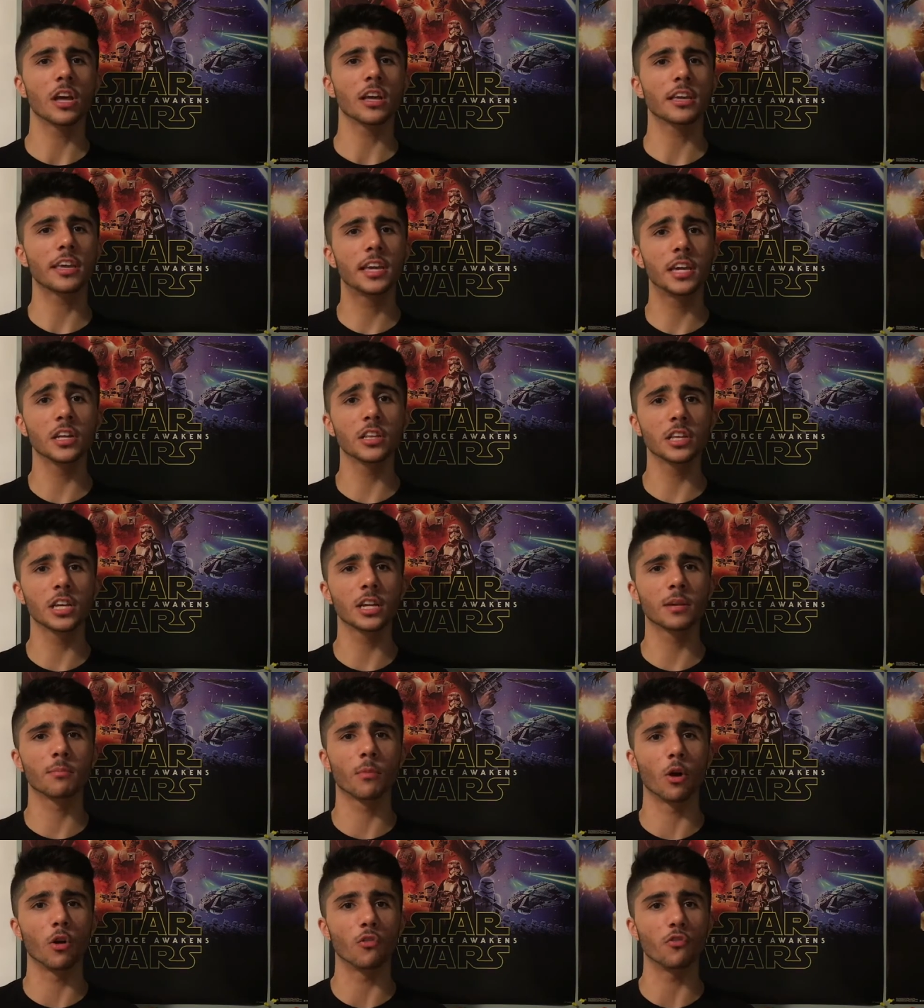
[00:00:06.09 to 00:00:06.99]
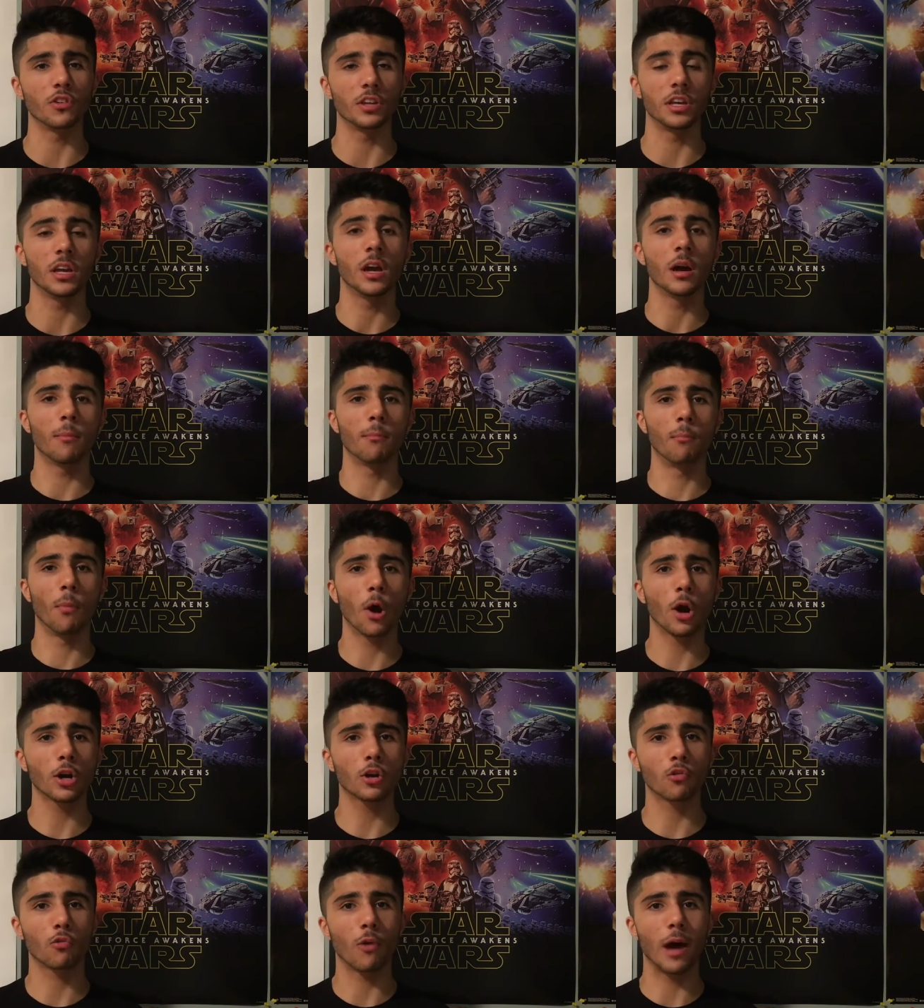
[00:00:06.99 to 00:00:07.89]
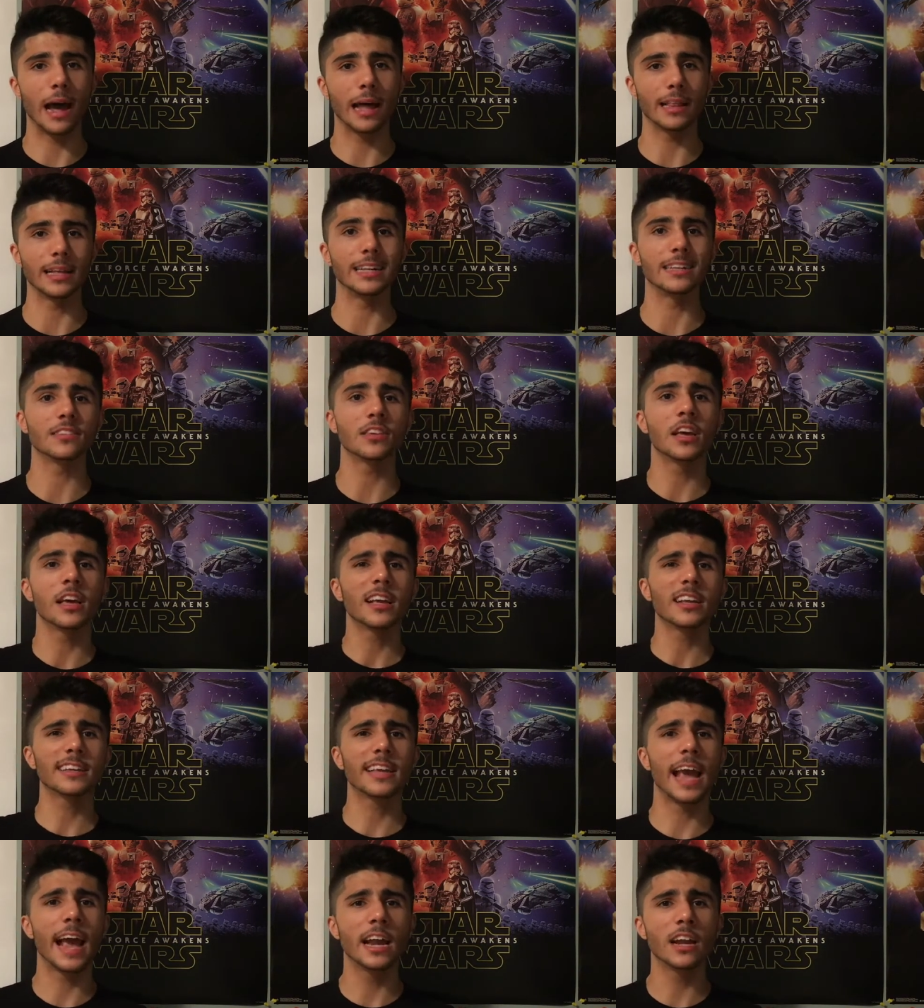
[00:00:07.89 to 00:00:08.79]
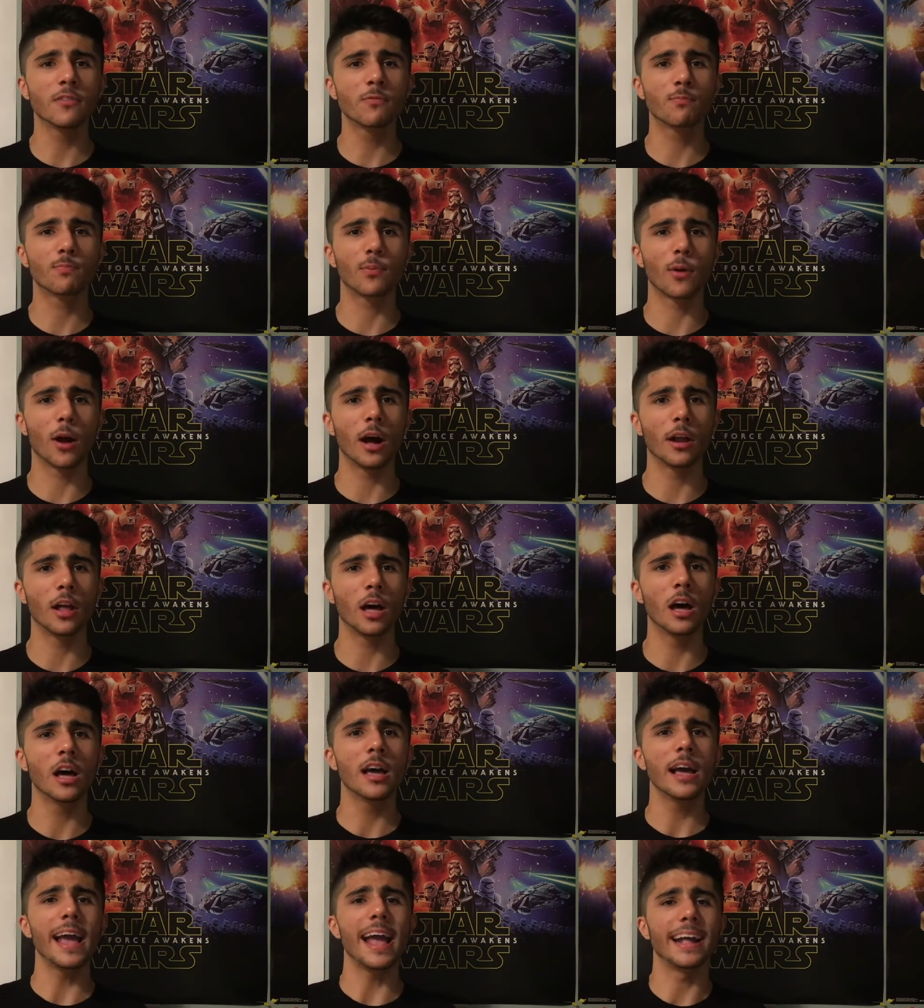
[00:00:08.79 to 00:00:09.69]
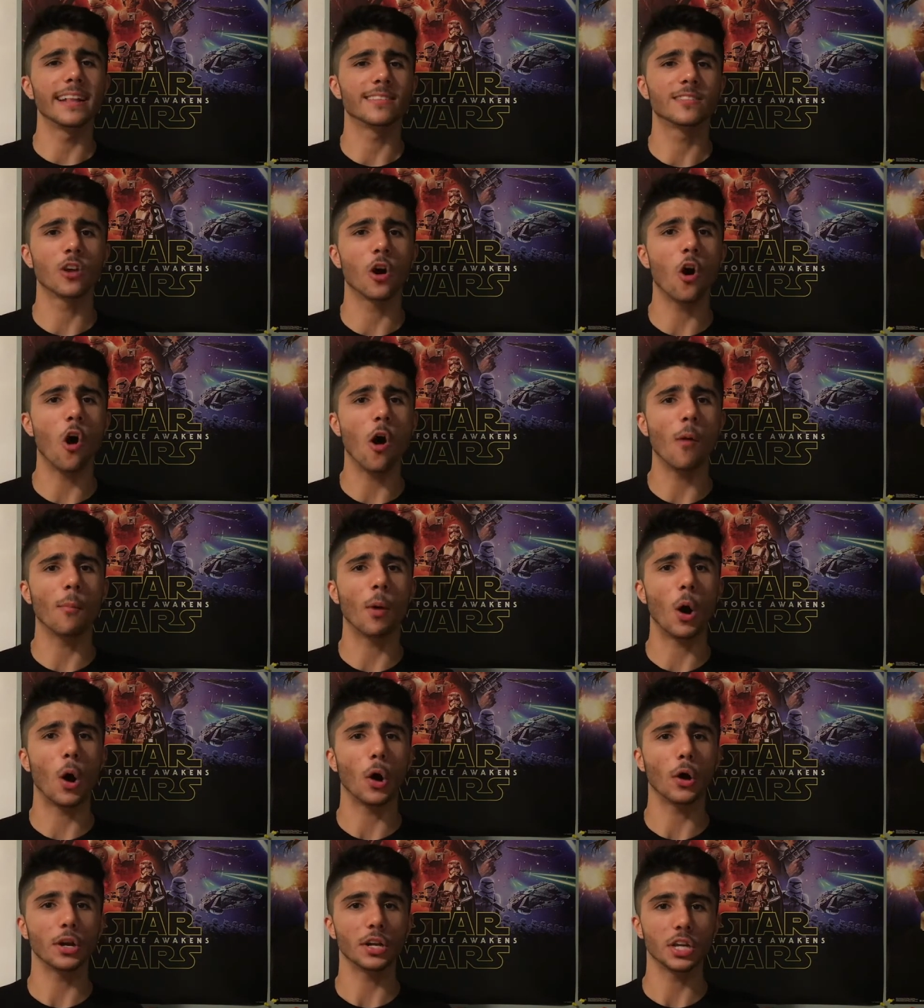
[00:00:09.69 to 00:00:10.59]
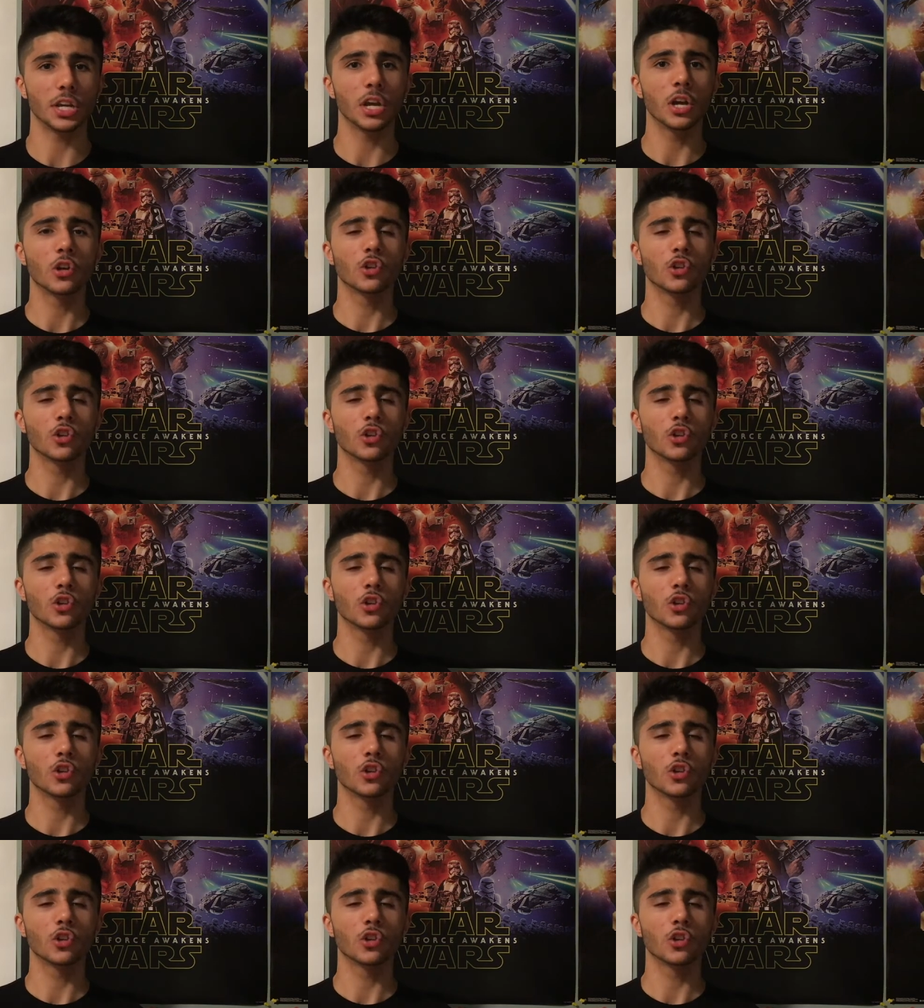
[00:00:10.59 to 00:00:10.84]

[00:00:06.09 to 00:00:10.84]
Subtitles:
Cillian Murphy, Mark Rylance, Kenneth Branagh, and Tom Hardy.